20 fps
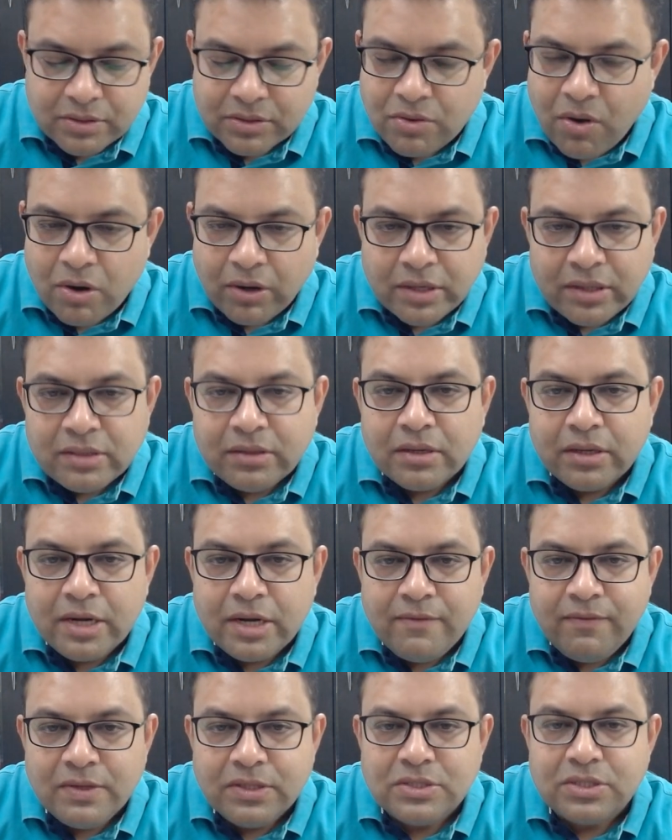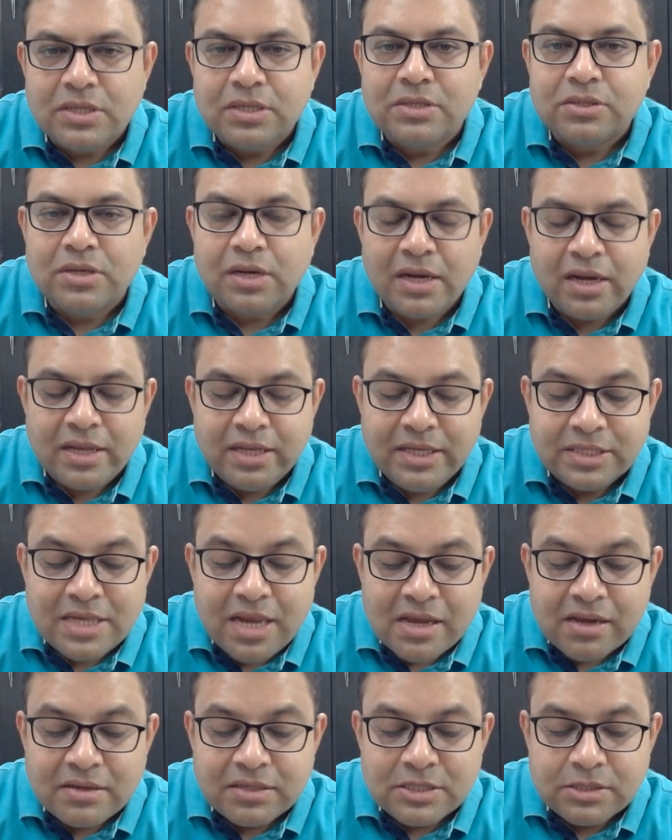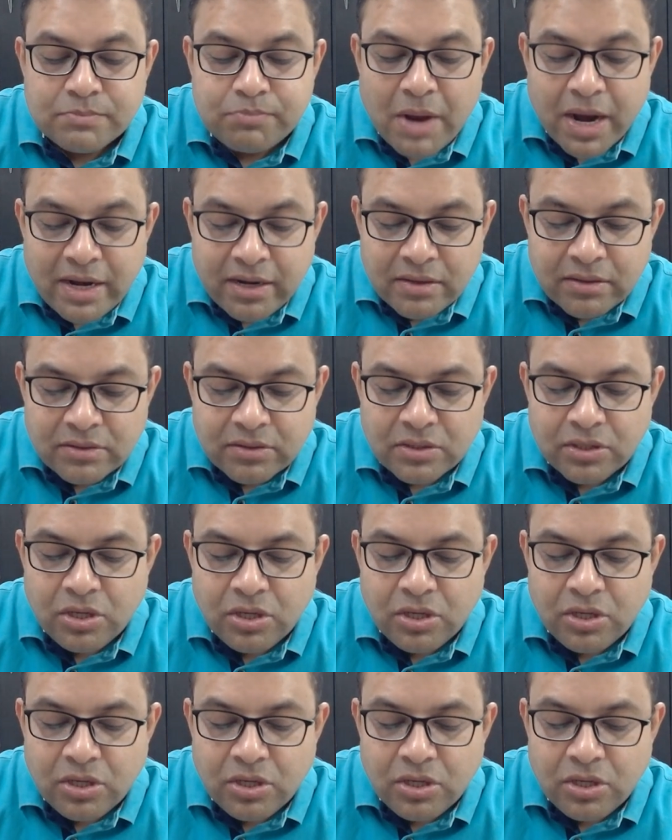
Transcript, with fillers: caught in the cravings is like a spider